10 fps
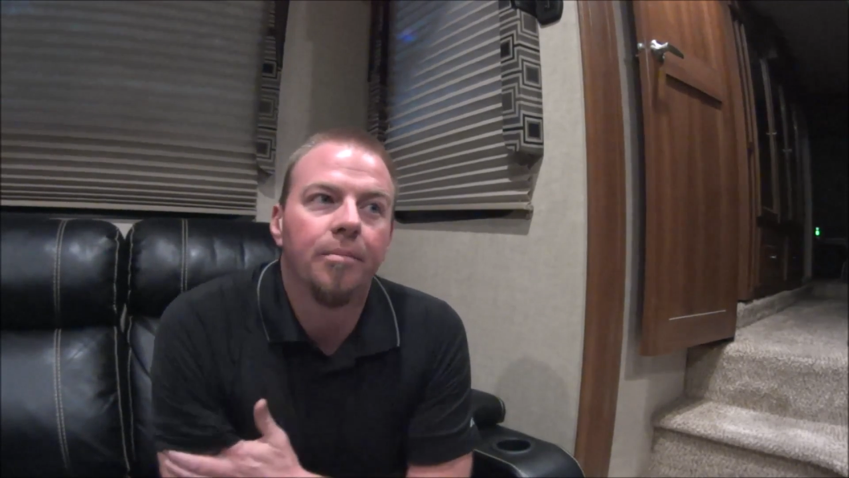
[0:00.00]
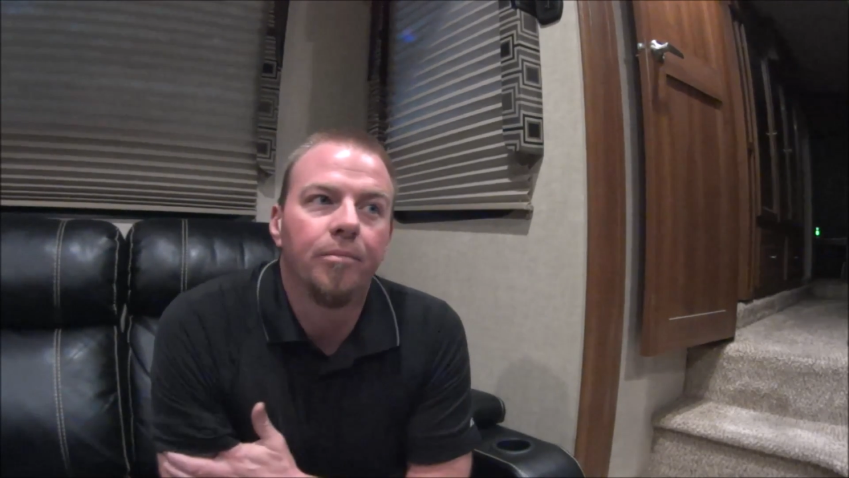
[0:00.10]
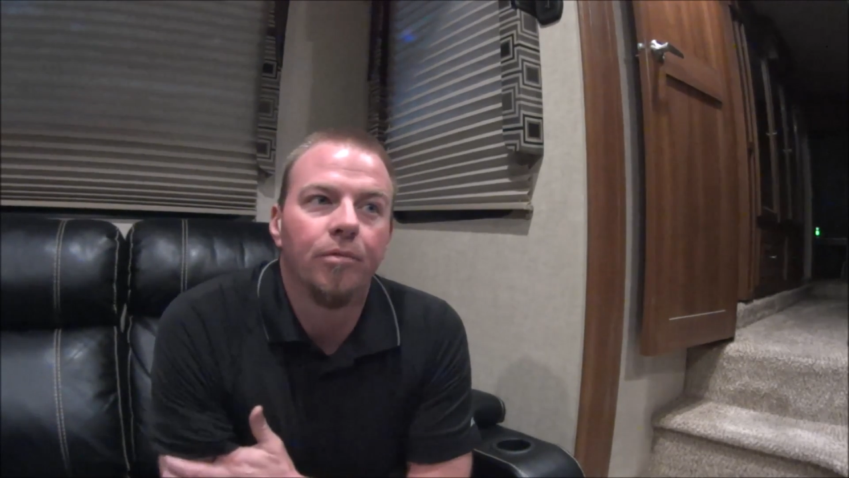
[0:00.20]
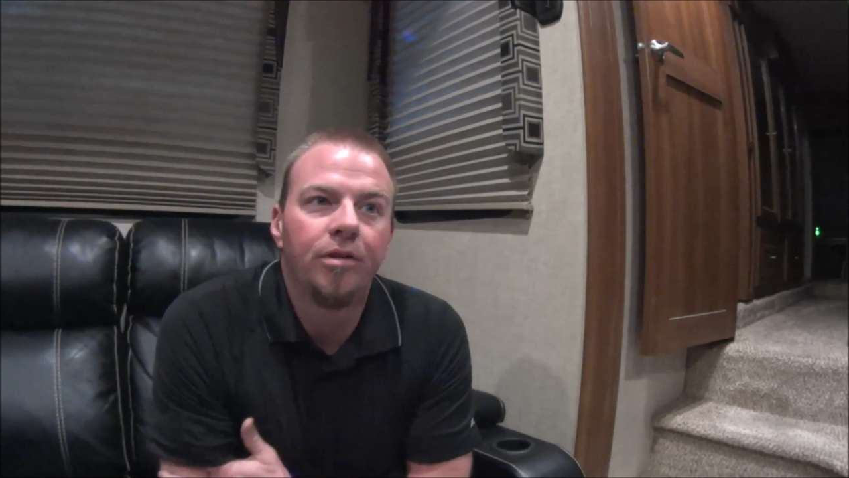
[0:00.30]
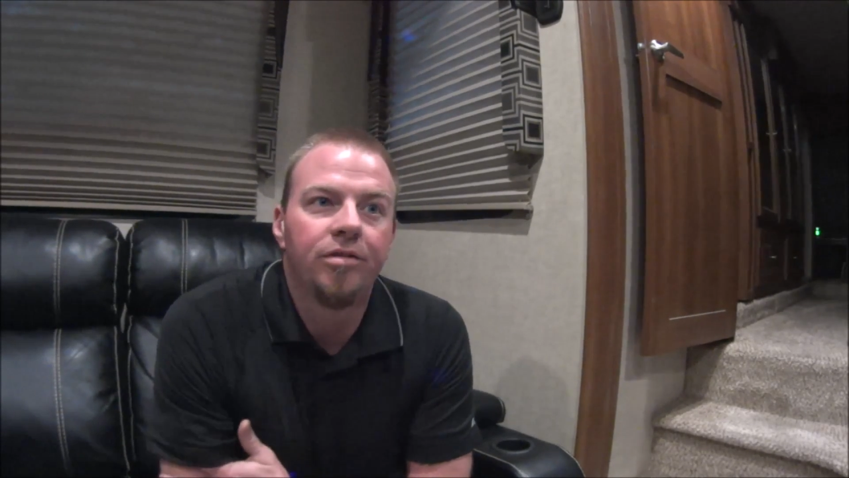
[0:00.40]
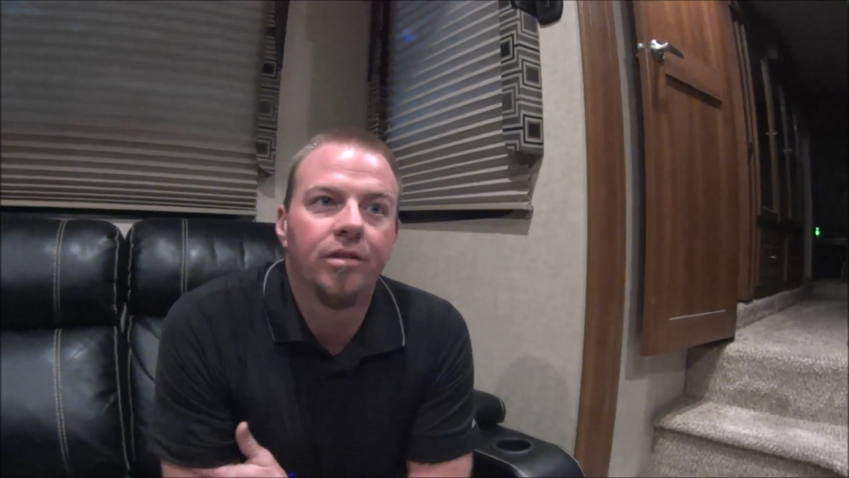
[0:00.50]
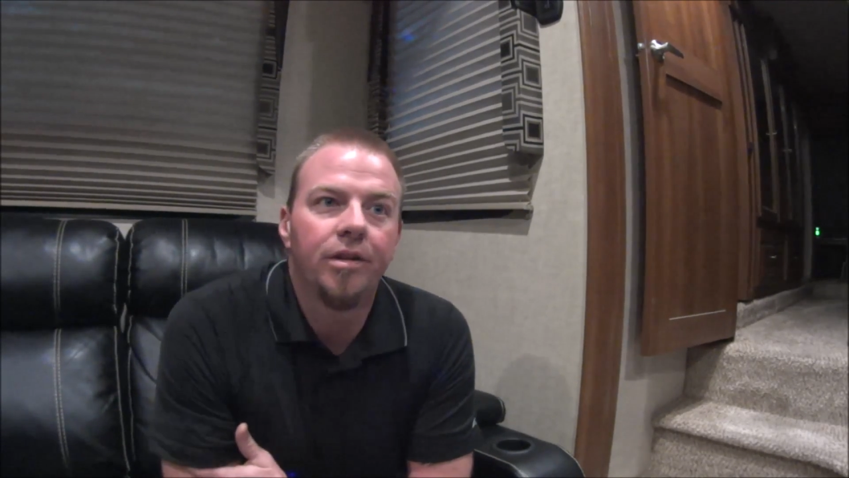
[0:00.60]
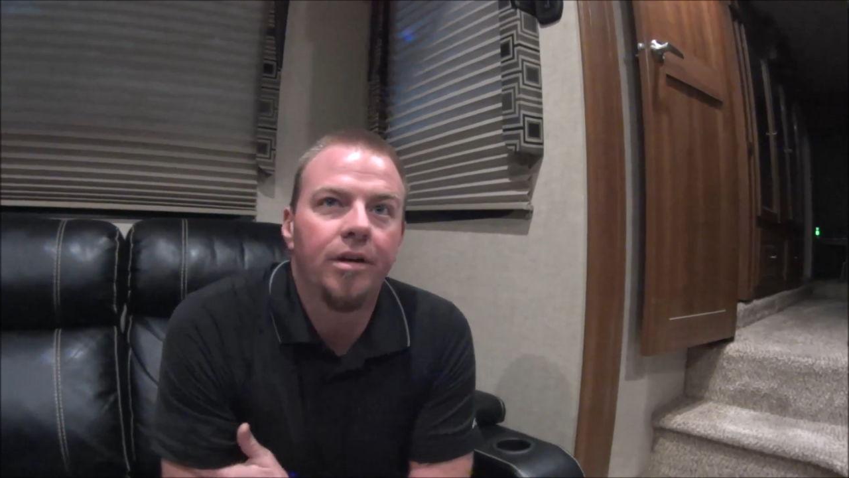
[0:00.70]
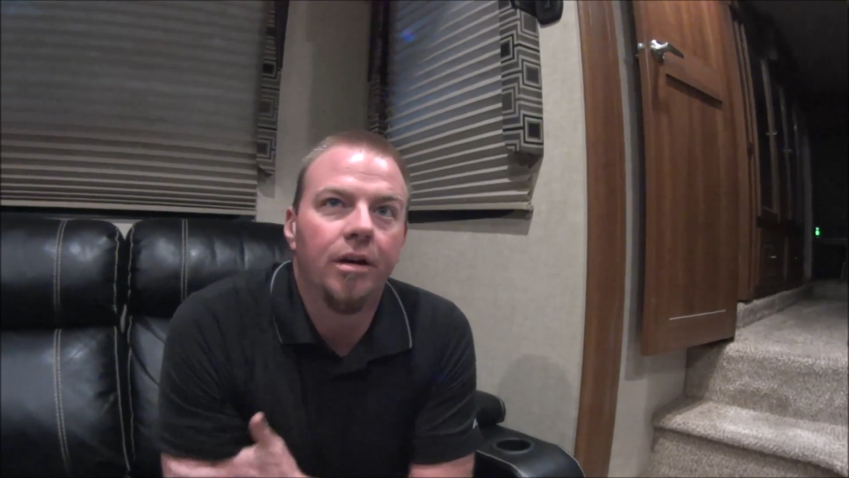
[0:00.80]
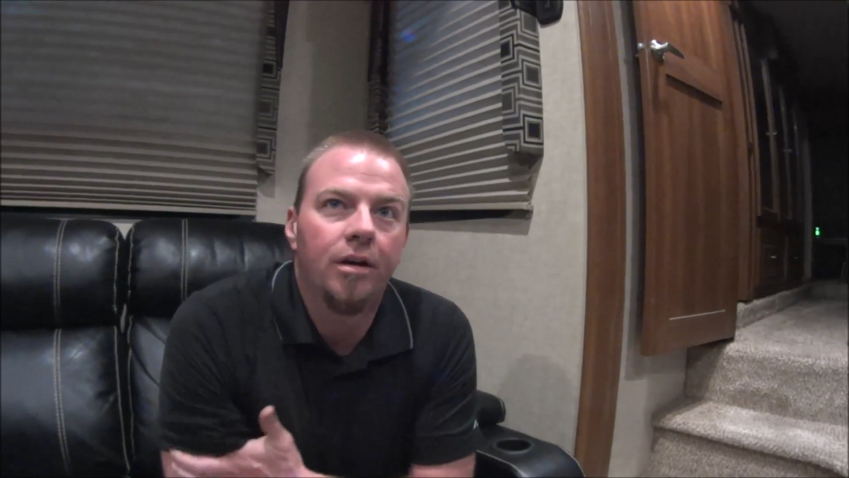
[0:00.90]

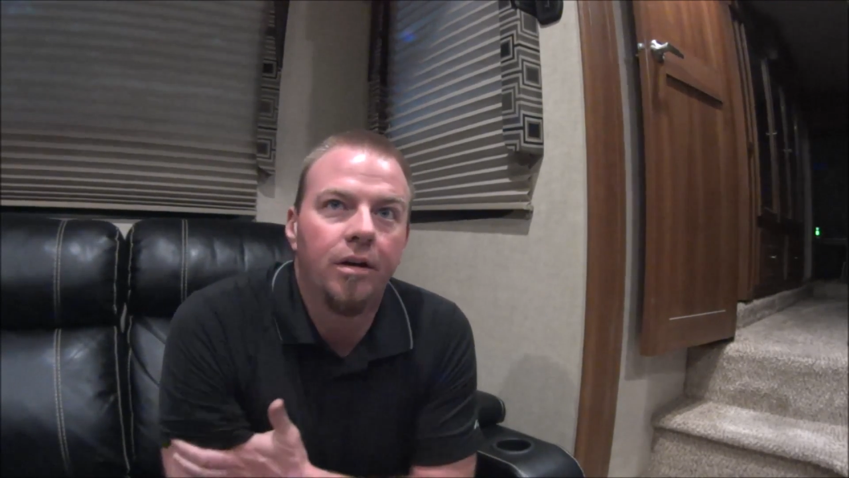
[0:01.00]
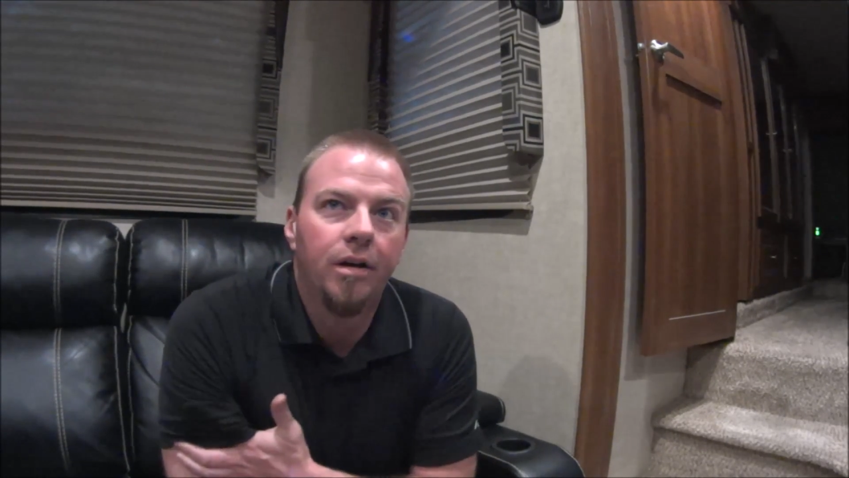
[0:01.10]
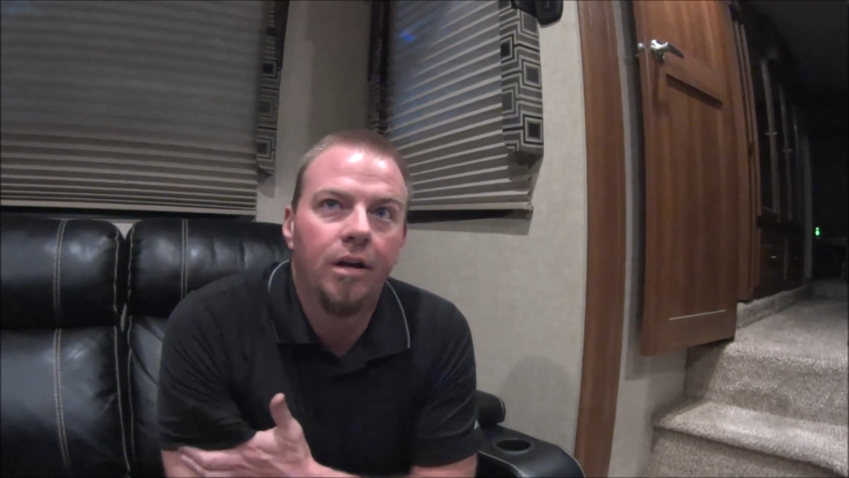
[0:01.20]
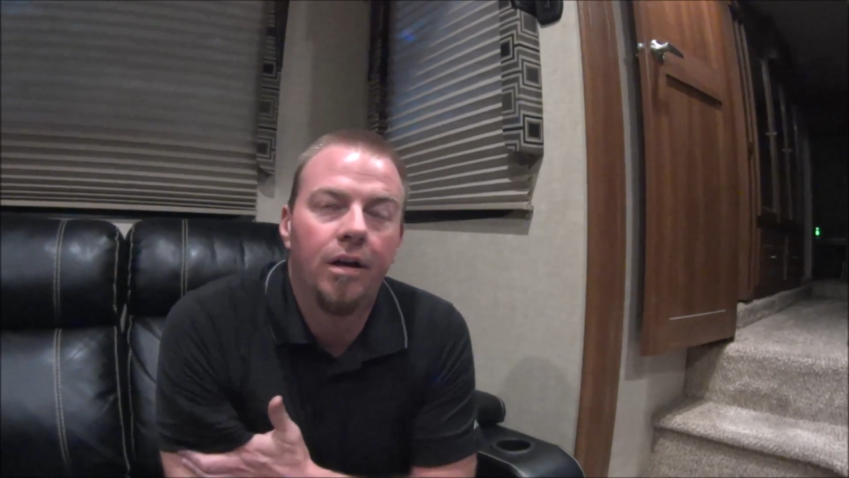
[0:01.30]
Recently on